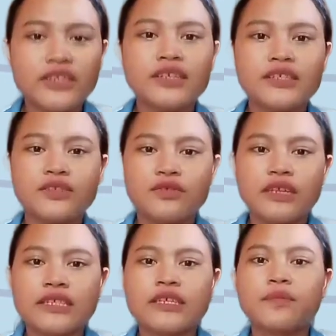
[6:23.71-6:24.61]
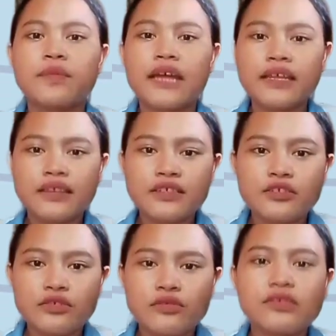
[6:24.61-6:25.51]
the students apply
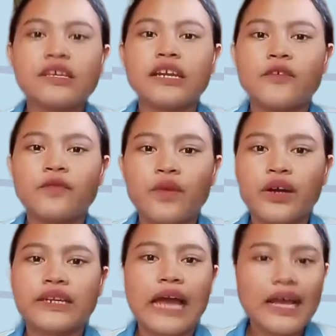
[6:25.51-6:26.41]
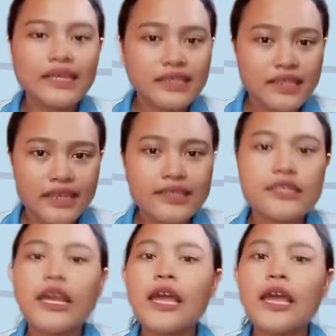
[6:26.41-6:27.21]
these rules and avoid accidents